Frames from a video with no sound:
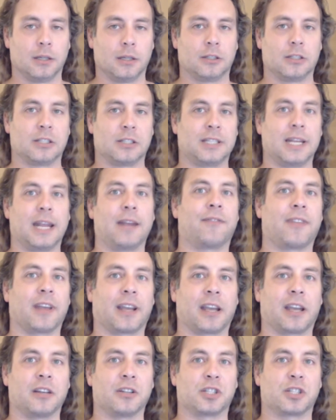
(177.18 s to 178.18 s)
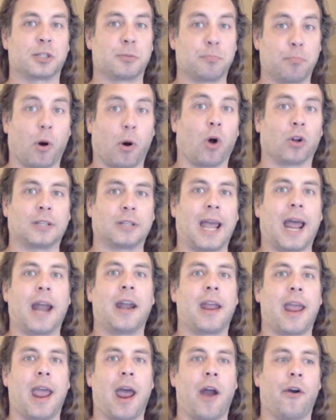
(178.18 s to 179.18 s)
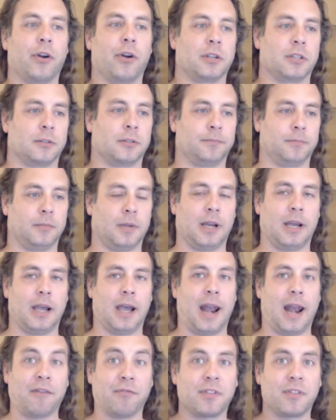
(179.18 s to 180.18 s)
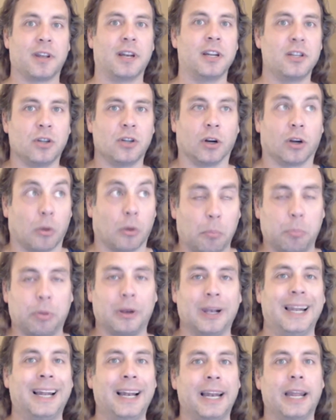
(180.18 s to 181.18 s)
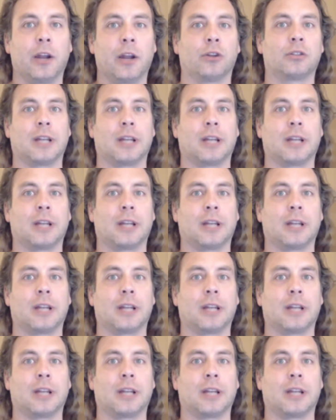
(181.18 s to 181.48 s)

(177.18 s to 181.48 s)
to see if they can spot any errors. Uh, and everything is done completely and